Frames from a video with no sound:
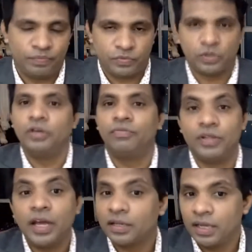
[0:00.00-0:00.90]
So if
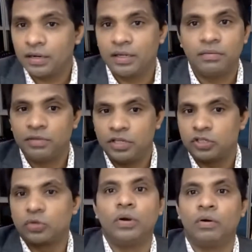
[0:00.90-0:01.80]
they're there,
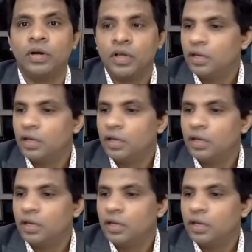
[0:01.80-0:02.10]
this rule no.